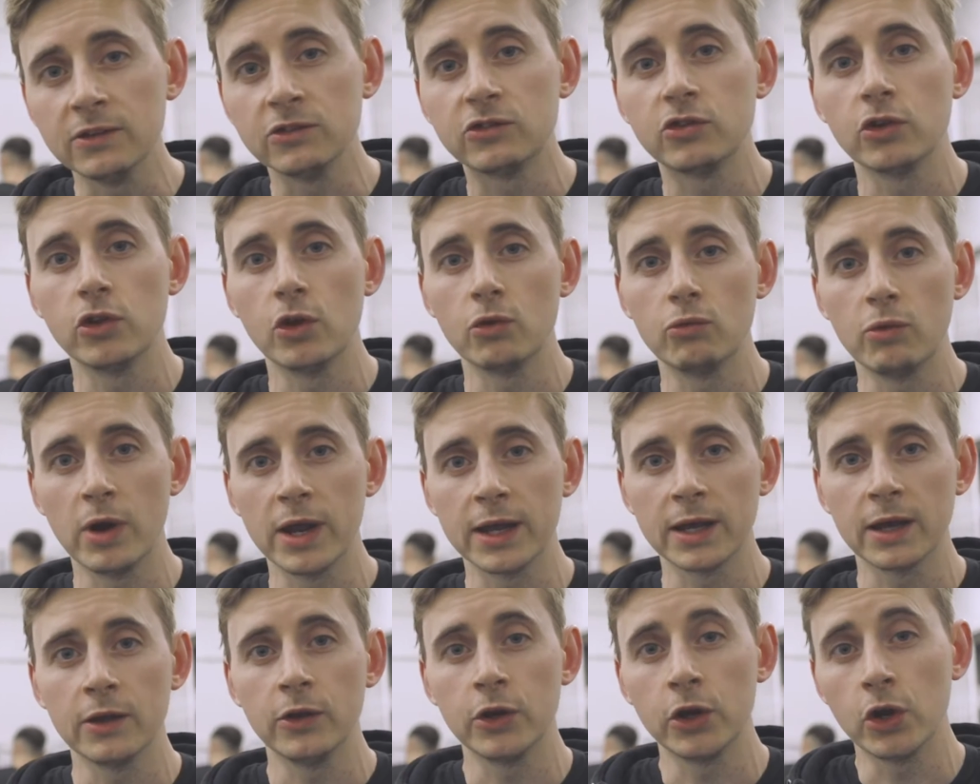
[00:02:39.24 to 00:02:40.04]
into the
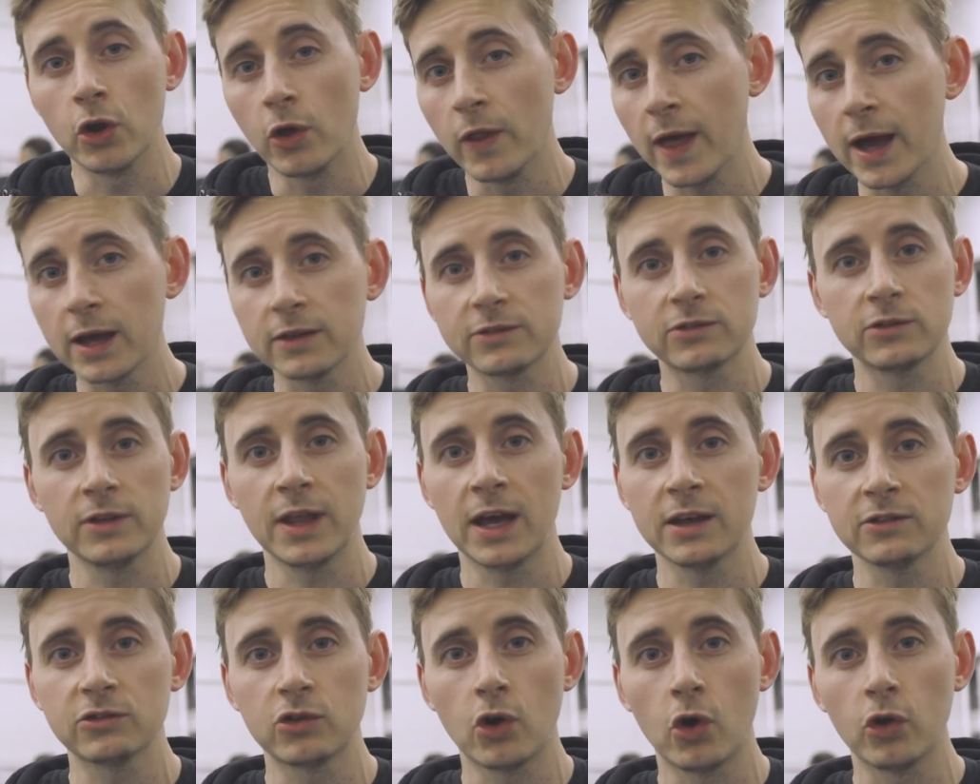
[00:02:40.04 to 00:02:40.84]
ring. And
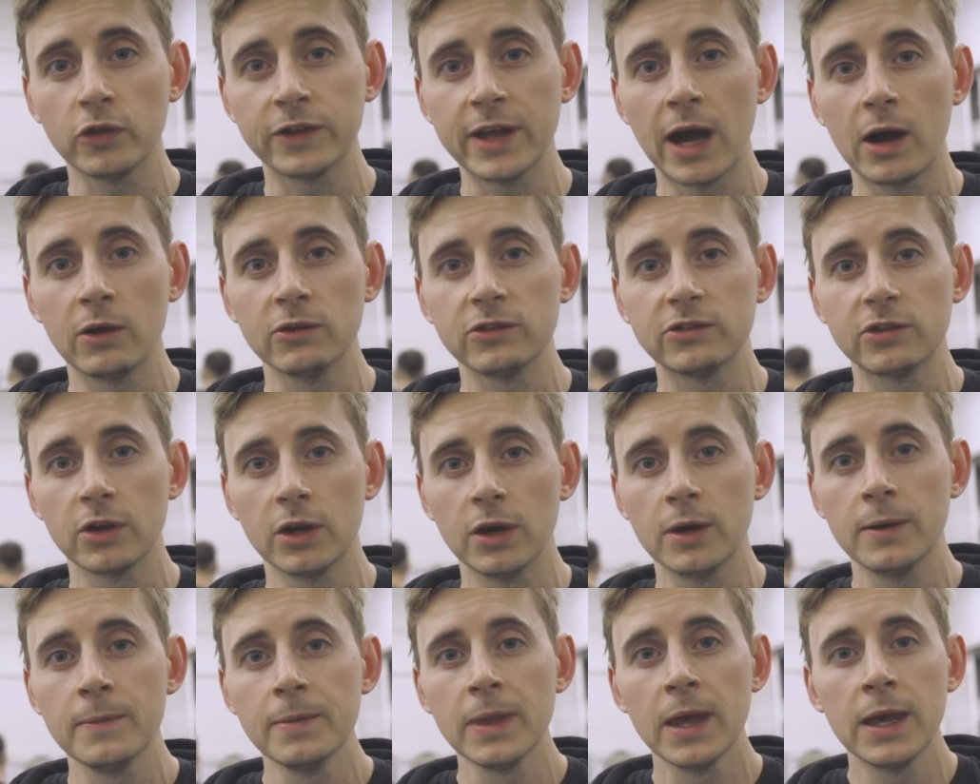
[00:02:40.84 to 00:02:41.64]
that's all down
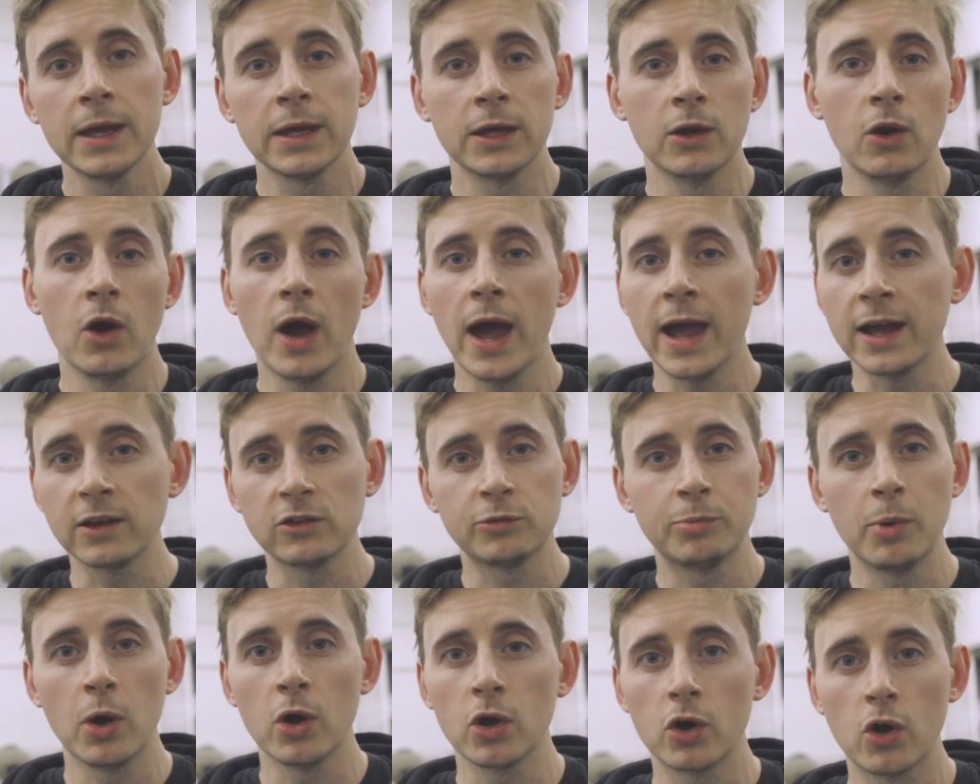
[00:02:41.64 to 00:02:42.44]
to
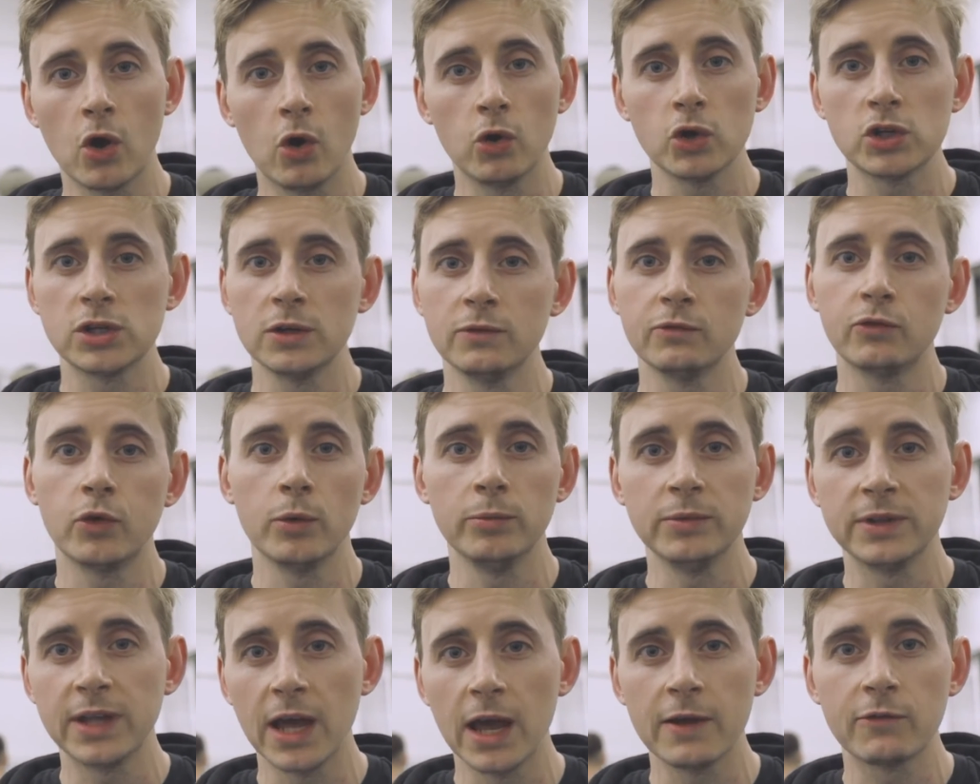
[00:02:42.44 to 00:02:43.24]
expert coaching
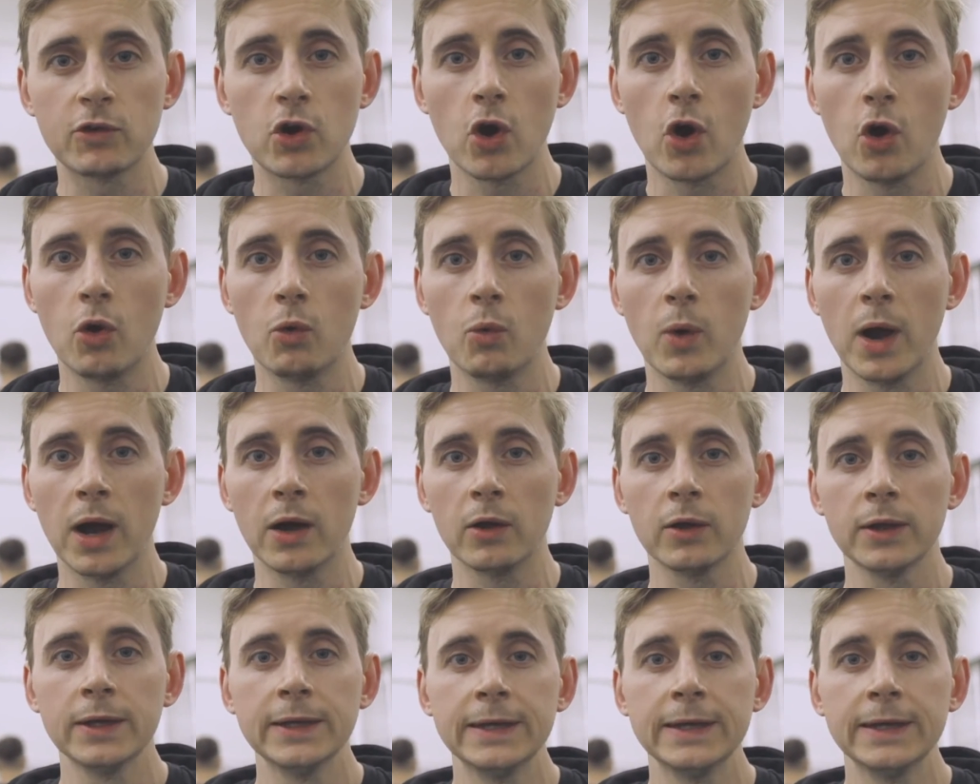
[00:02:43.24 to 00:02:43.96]
from Dave Caldwell